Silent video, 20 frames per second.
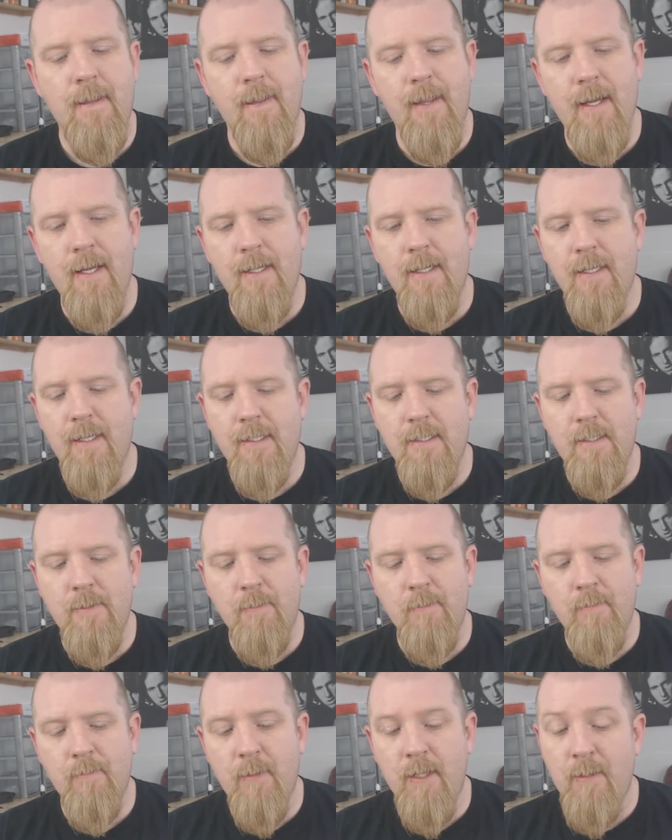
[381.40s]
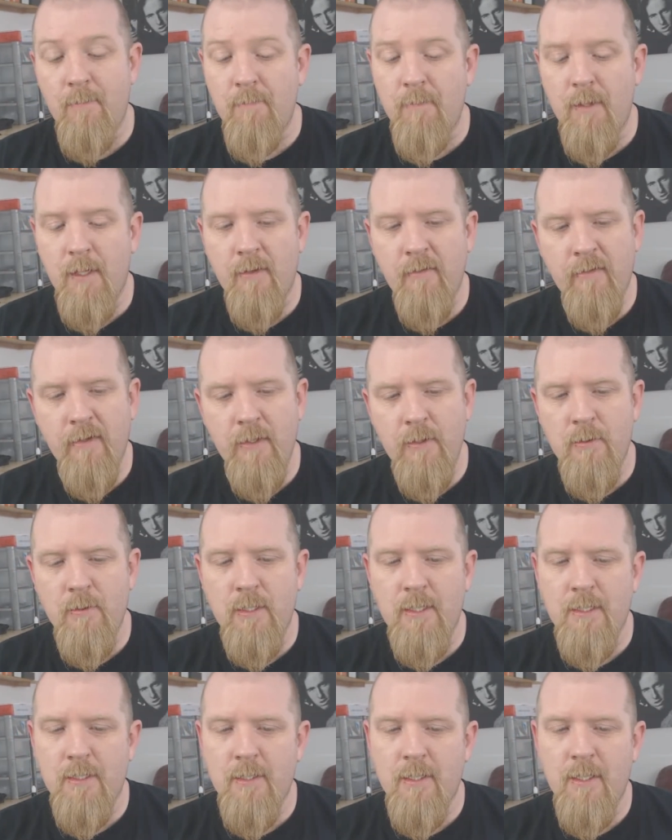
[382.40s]
That, in my view,
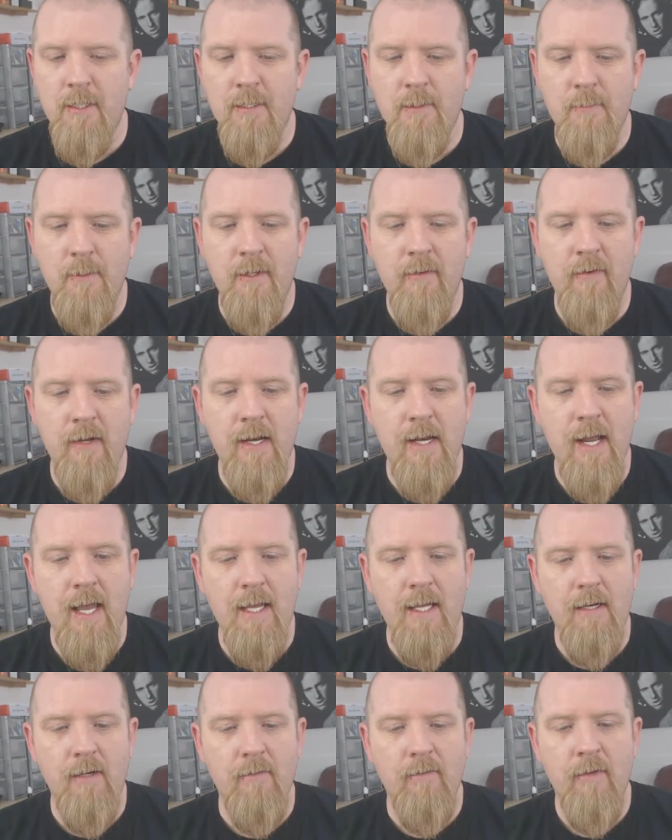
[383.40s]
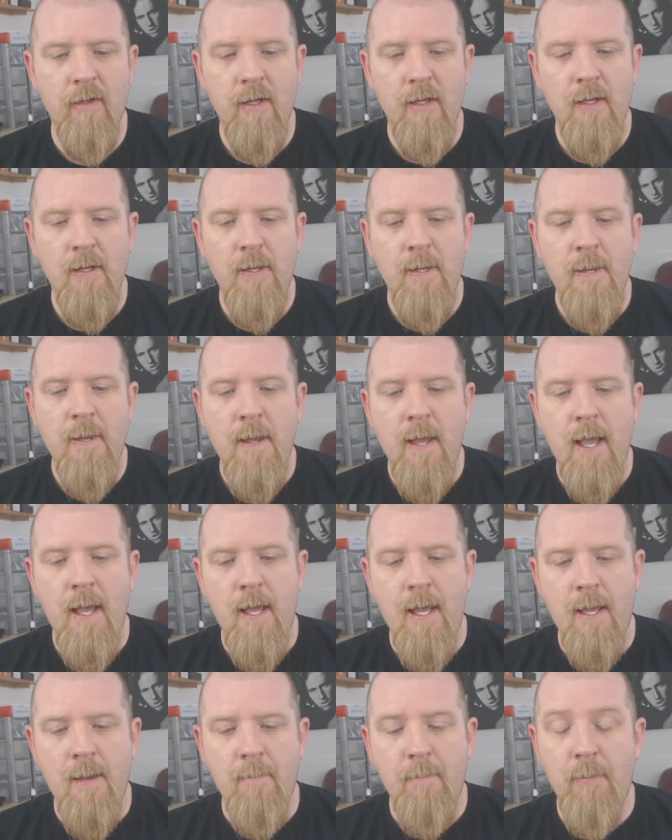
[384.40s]
is a bit of a negative.
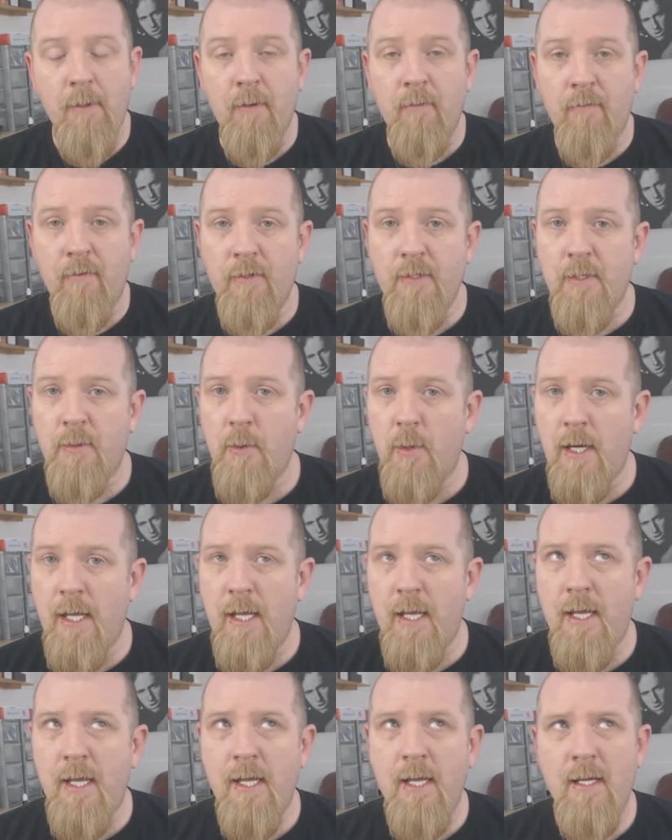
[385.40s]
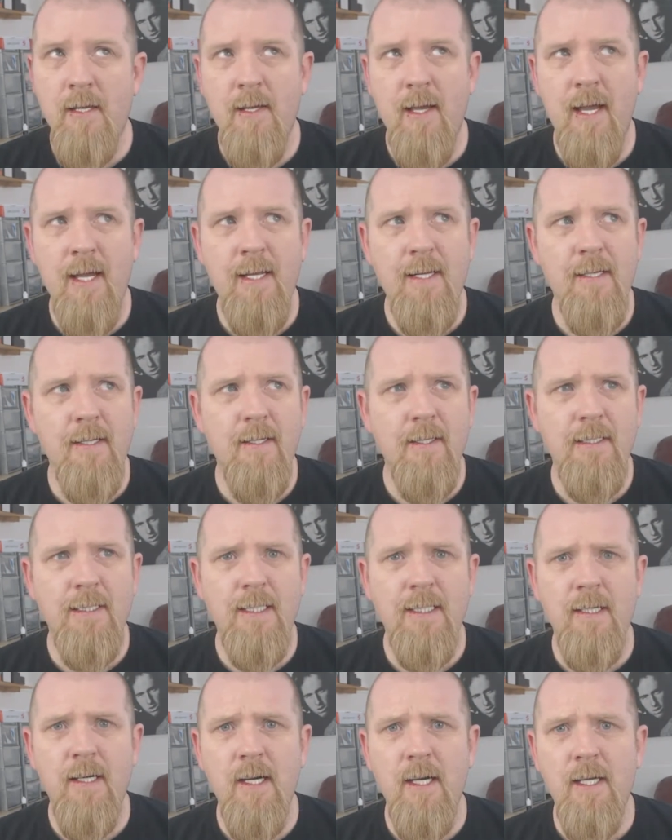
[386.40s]
But for
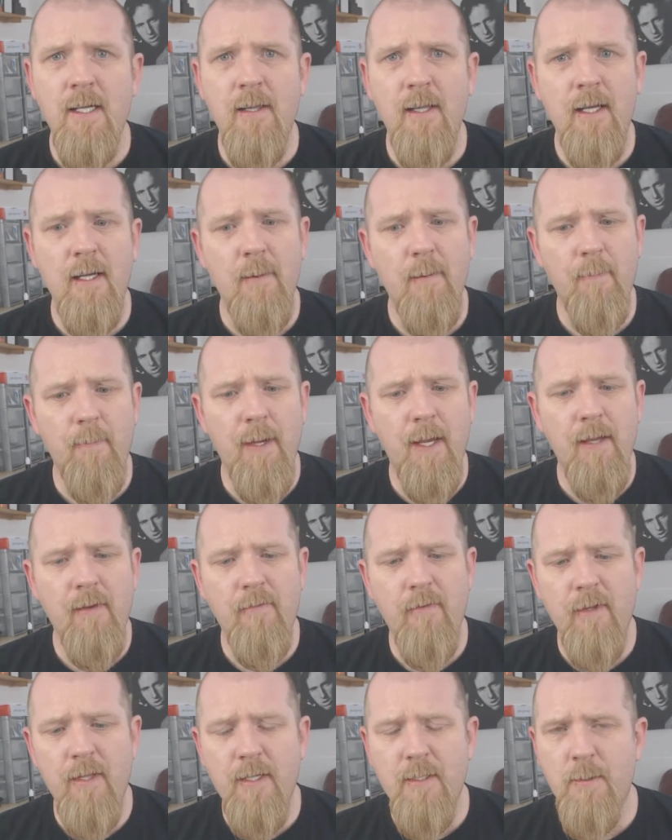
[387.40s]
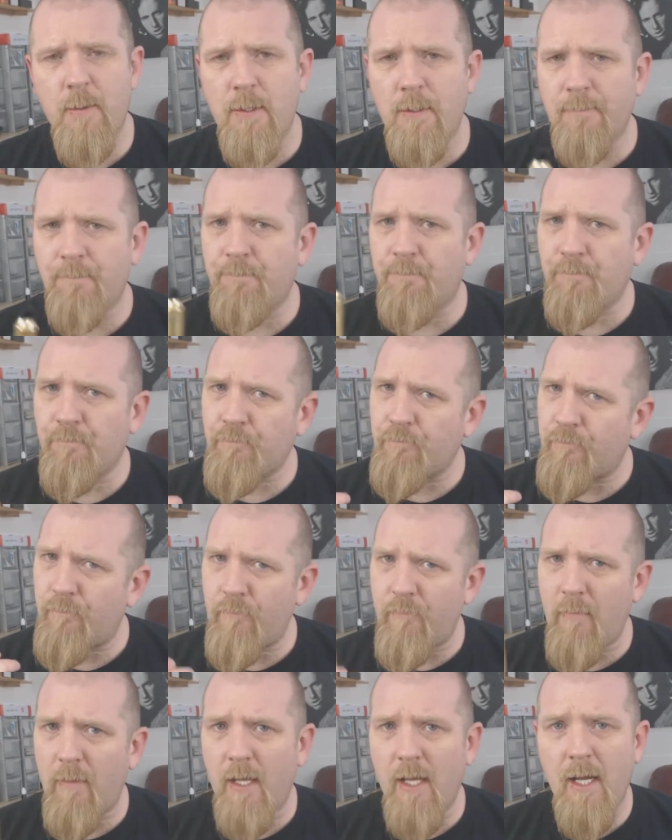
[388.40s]
$28.99, I think I've paid for this one.
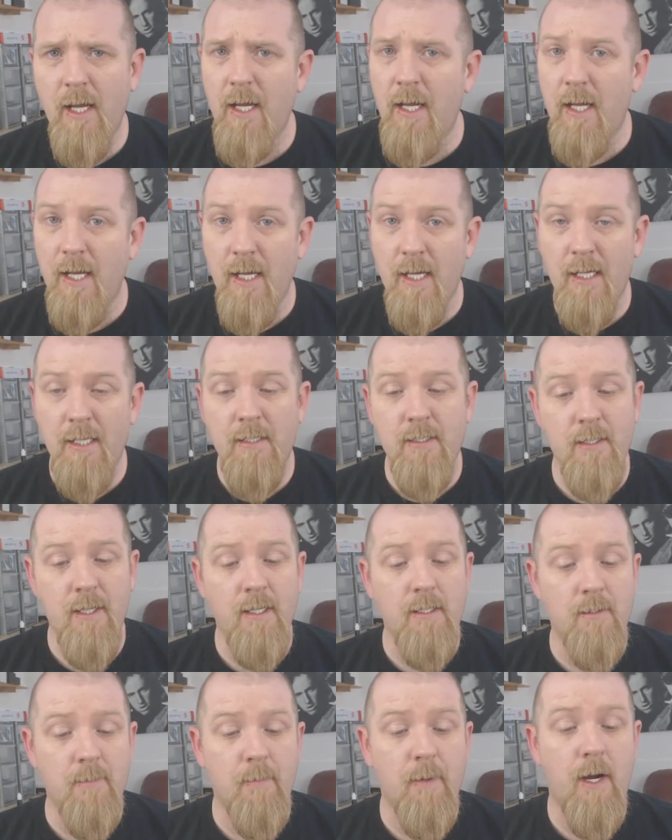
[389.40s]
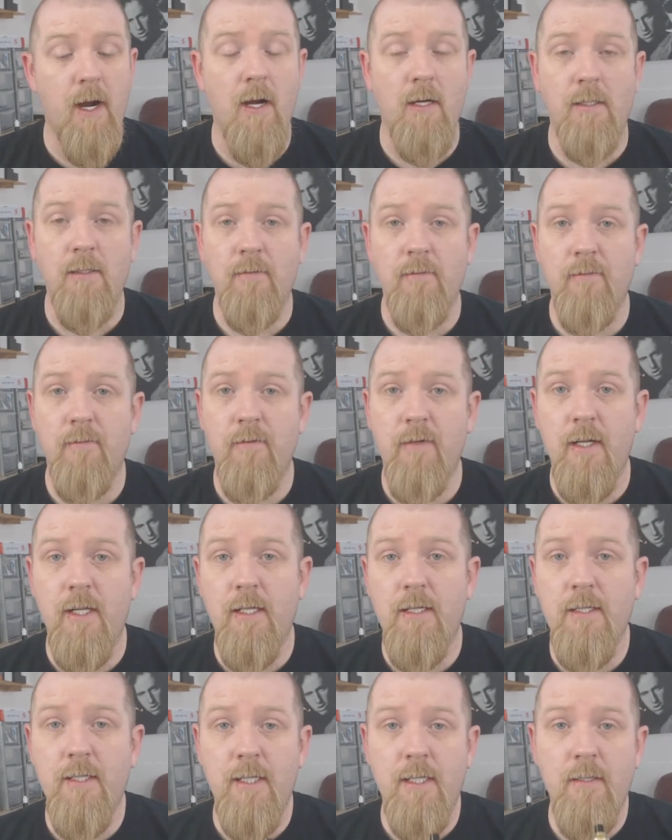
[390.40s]
It's a bargain for a
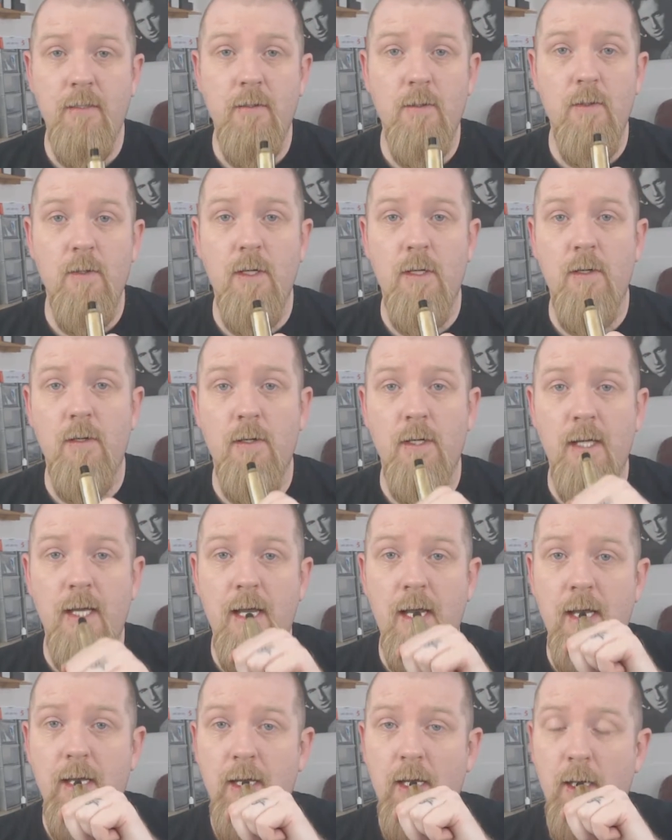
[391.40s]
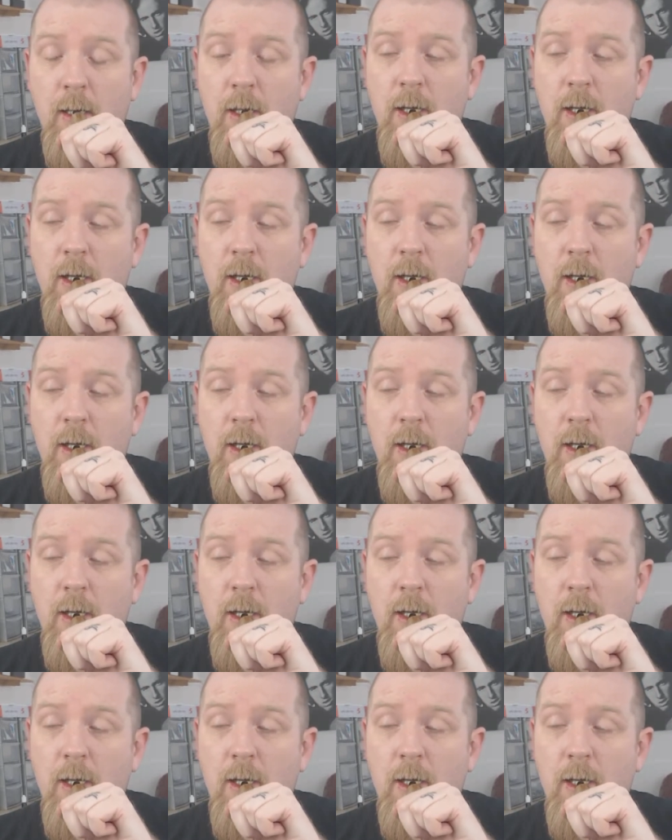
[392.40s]
little single coil RDA.